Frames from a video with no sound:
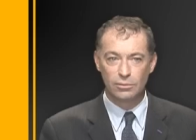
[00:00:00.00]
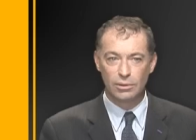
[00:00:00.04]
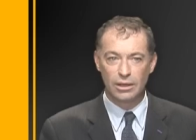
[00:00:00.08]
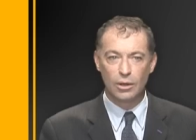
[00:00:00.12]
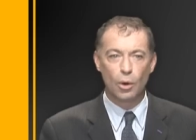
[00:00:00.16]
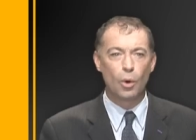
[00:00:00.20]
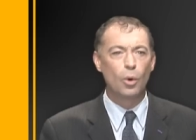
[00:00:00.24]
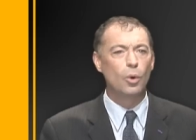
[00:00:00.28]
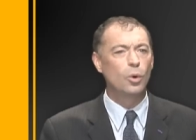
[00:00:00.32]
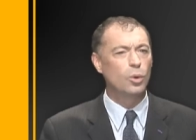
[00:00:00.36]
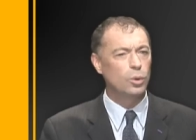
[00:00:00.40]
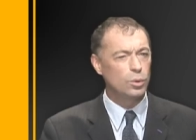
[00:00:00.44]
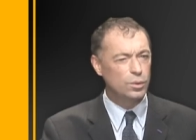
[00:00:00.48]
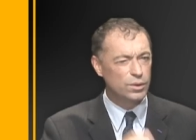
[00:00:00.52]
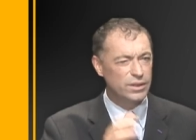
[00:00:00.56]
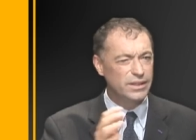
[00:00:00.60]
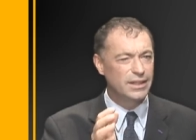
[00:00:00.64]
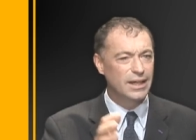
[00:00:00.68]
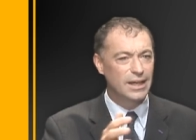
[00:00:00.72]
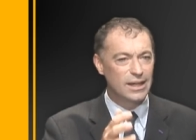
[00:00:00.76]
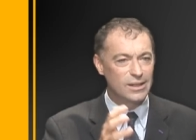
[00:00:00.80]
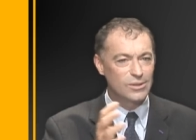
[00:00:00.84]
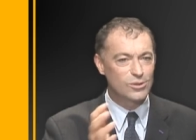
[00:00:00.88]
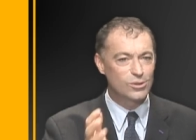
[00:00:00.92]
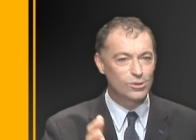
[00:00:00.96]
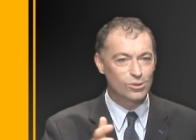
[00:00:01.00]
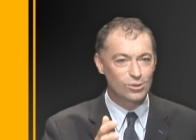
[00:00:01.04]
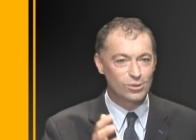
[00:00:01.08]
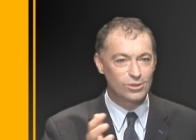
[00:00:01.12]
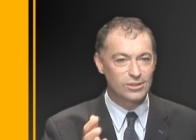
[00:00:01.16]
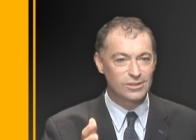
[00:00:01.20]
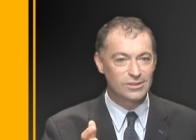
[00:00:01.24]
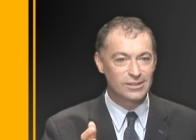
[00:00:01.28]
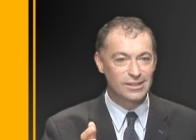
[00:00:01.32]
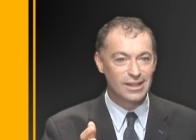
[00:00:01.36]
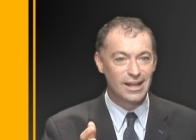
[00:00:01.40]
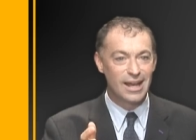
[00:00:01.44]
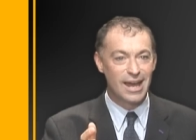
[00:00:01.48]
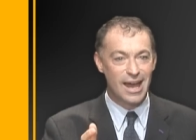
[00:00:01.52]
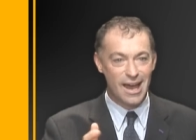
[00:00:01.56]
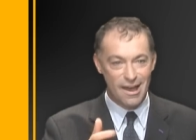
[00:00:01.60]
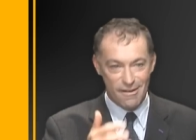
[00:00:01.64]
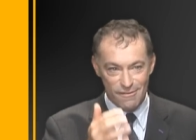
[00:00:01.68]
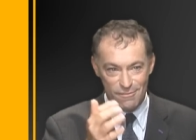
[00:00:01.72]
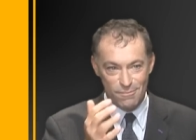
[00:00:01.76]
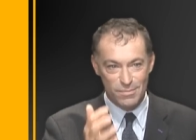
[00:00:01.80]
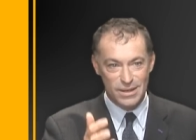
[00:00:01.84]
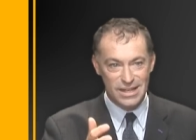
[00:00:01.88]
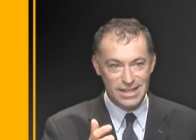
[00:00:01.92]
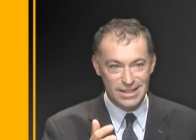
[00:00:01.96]
Right? All the answers
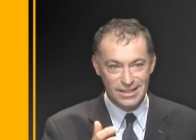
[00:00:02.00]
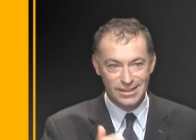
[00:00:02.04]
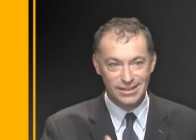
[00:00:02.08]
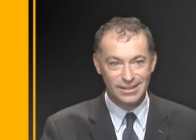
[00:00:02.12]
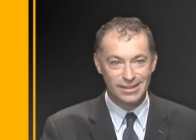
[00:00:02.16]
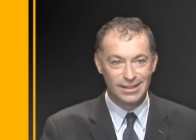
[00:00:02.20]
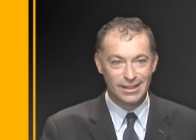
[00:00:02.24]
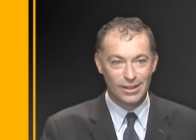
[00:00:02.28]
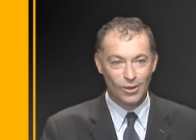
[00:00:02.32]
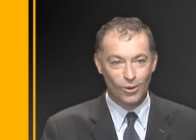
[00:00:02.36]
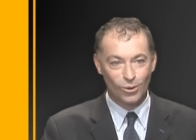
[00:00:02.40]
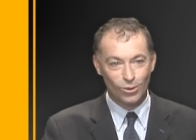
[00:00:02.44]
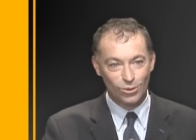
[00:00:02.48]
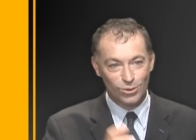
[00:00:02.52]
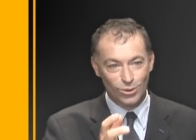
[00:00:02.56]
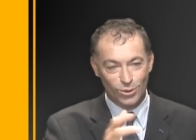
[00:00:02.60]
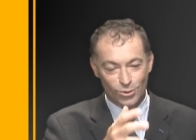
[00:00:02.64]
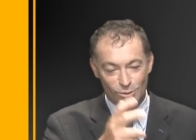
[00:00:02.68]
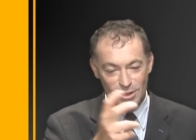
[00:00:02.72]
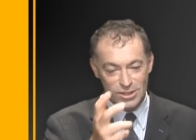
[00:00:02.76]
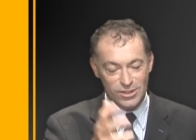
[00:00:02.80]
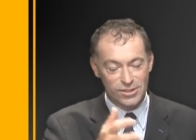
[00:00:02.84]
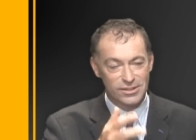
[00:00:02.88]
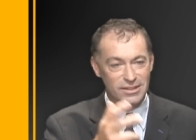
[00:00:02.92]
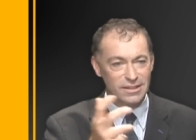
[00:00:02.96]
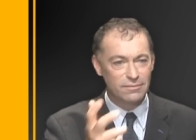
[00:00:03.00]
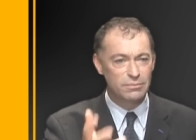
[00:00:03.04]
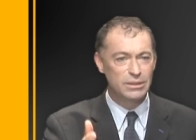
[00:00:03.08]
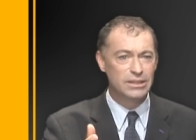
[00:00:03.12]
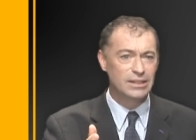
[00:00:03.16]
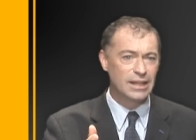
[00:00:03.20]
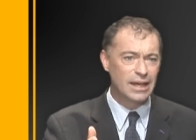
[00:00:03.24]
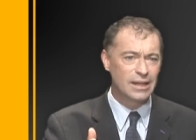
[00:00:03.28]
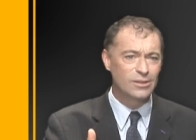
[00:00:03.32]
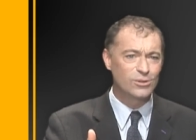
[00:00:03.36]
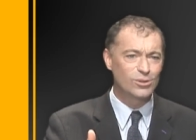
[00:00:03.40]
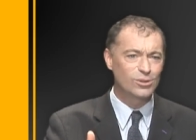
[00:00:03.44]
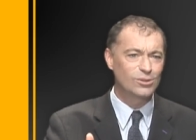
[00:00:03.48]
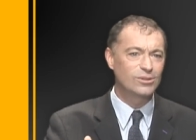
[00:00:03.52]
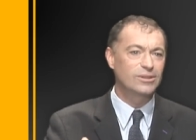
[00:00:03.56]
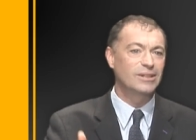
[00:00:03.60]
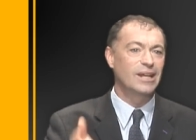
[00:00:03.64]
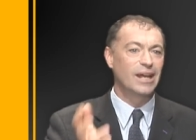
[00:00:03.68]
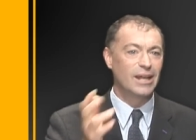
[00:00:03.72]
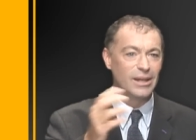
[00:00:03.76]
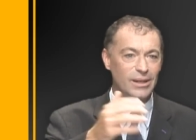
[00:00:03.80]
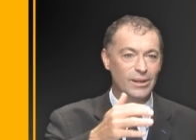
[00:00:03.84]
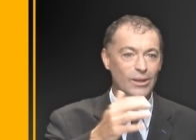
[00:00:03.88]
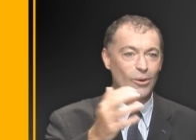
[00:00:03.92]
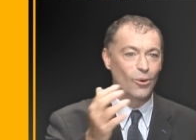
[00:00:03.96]
have been, all the questions have been answered,
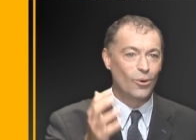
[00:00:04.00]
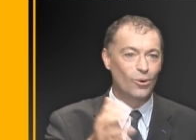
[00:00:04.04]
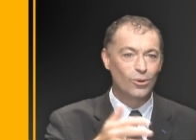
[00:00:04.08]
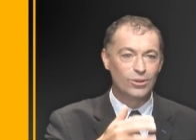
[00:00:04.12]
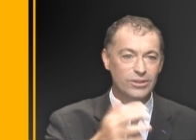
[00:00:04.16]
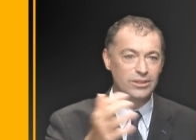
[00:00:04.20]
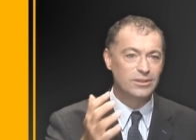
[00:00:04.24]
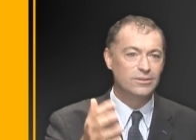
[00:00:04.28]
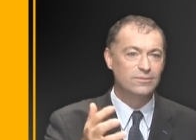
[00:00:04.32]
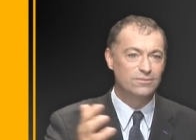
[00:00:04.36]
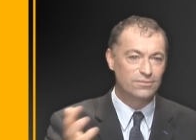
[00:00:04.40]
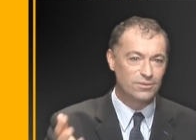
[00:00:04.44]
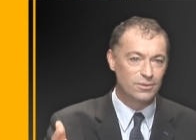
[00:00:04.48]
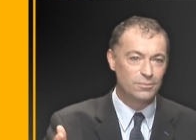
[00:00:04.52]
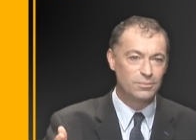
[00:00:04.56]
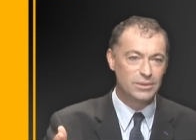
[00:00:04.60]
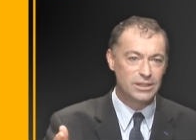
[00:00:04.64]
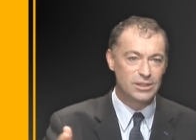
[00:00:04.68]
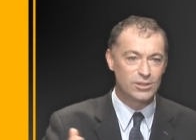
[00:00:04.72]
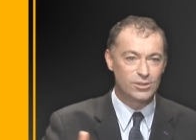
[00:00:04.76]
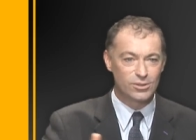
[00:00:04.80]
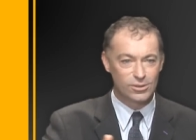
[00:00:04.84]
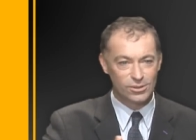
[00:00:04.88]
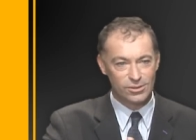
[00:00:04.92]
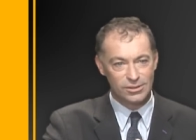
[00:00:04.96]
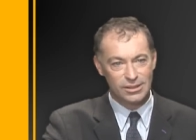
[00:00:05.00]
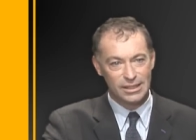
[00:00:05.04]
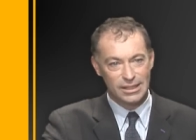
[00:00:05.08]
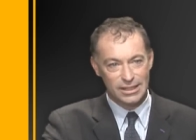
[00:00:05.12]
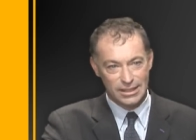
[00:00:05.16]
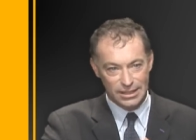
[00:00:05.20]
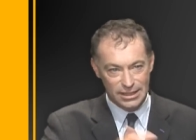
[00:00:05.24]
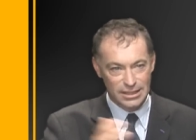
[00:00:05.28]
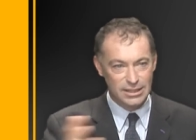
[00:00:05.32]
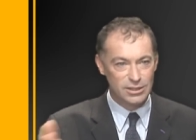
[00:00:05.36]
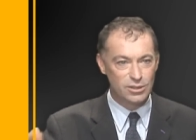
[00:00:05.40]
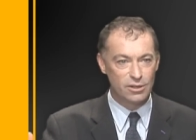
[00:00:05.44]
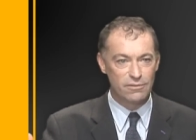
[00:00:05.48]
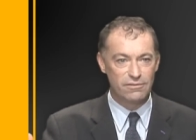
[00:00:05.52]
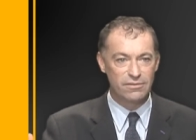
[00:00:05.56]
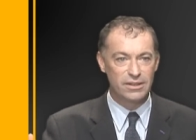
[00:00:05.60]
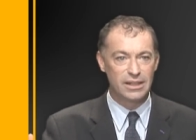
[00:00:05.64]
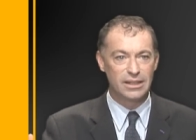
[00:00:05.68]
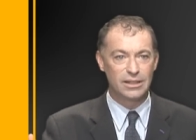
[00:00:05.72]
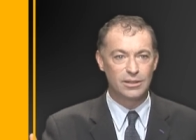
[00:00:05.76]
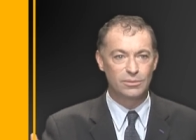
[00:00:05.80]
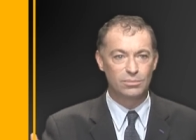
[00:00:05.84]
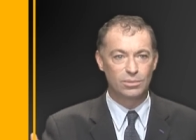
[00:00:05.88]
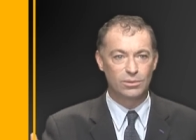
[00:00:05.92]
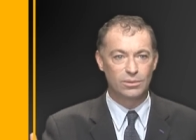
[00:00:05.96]
and all the information is
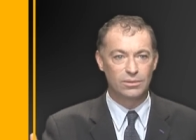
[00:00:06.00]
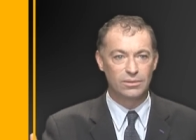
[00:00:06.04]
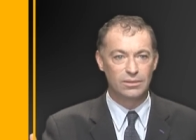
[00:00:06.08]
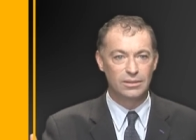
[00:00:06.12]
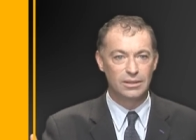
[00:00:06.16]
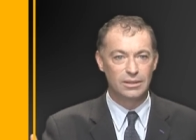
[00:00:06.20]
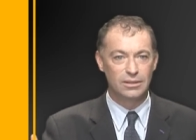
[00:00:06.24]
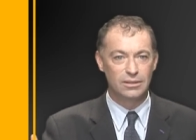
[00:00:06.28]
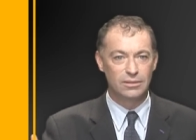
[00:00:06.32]
available.